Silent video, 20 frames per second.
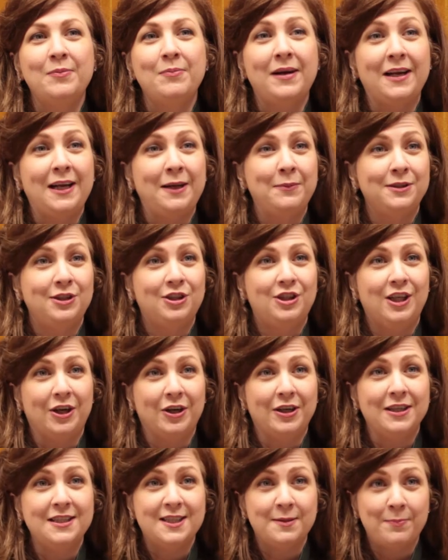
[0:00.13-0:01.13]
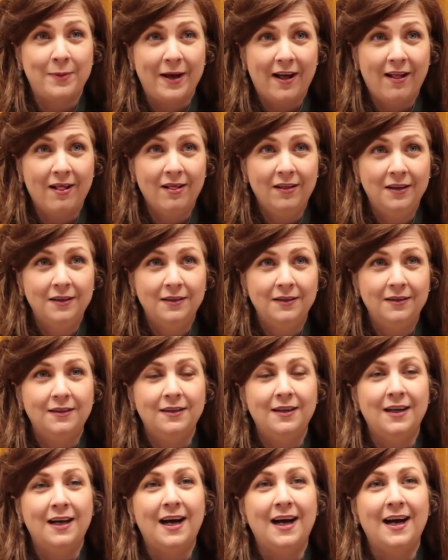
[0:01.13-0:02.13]
My name is Sharon Spell.
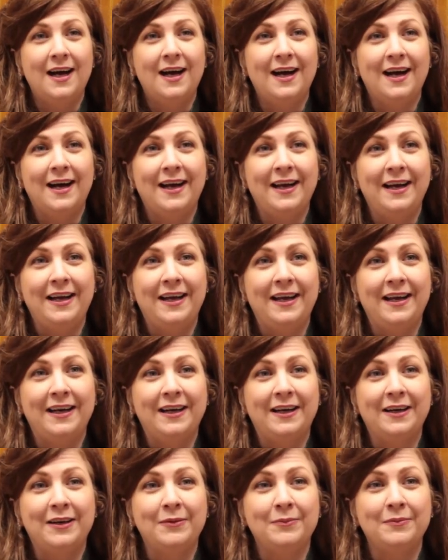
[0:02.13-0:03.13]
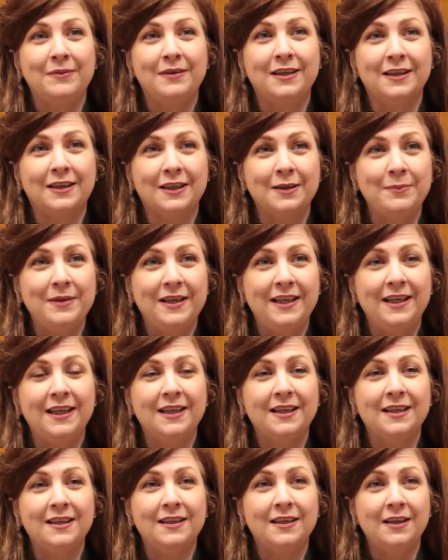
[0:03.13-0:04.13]
I am a
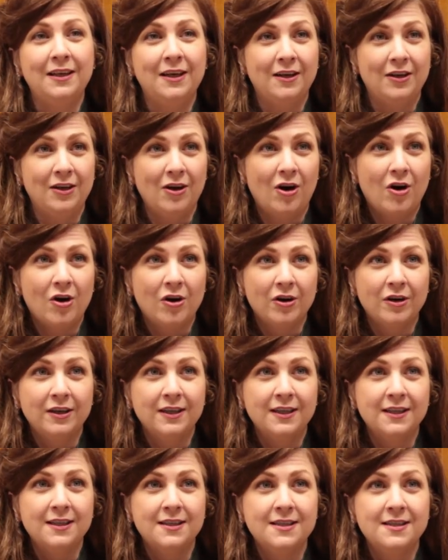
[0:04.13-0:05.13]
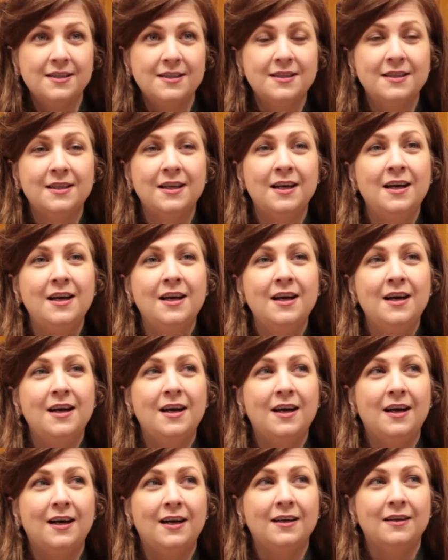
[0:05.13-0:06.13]
comedian, an artist,
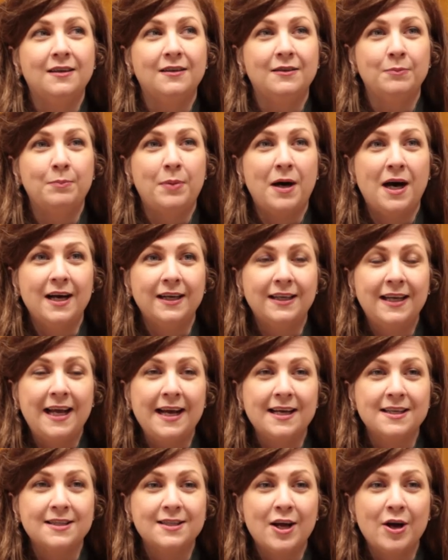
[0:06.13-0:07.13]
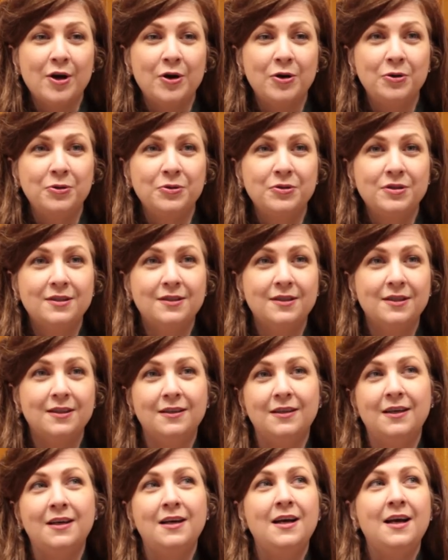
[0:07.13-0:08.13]
a podcast host,
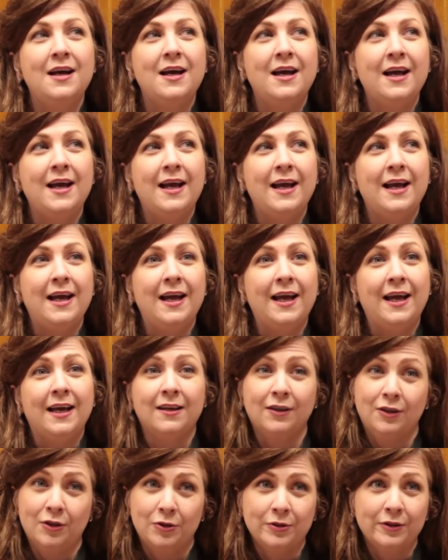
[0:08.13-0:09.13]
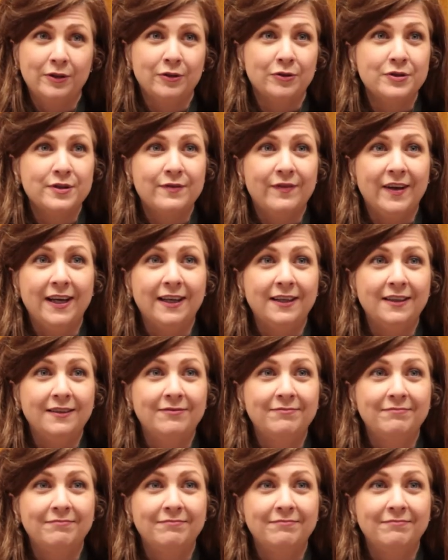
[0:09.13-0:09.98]
and a Golden Girls fan.